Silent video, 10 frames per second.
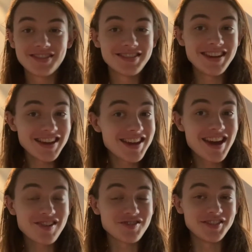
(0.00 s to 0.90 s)
taking
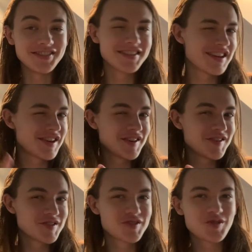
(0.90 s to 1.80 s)
actions
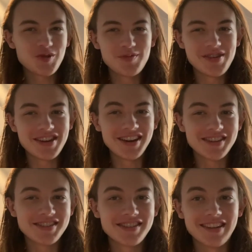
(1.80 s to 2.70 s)
sure would be
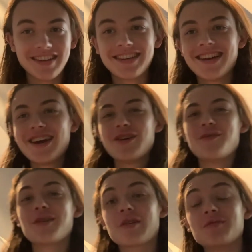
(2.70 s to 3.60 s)
nice.
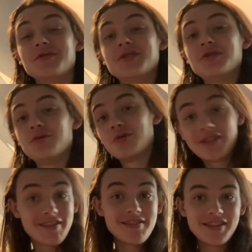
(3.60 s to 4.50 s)
Welcome to
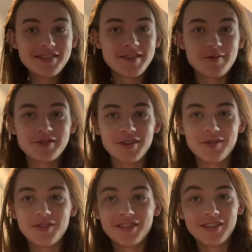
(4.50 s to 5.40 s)
this
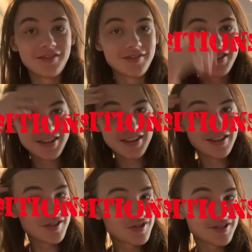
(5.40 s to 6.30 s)
episode of
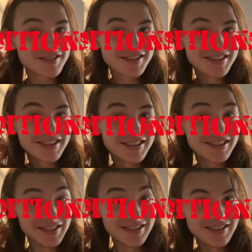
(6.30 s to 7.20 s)
Conditions
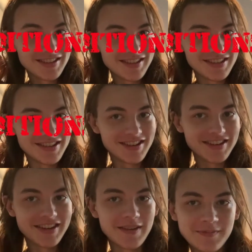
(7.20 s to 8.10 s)
in
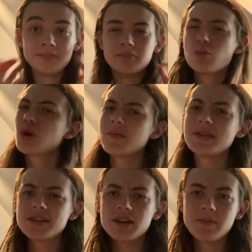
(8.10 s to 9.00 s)
D&D. We're going to be
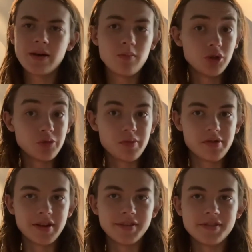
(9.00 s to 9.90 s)
talking about multiple
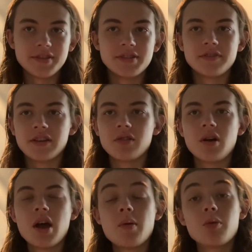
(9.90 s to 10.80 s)
things in this video,
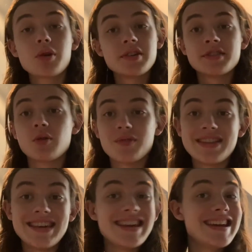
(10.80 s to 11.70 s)
but we're going to start with
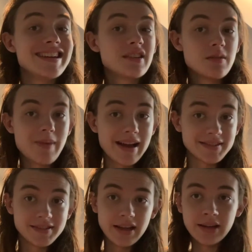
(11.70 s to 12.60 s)
the
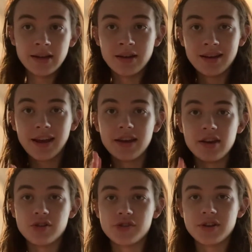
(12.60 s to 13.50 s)
incapacitated
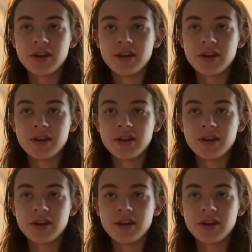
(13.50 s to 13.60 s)
condition.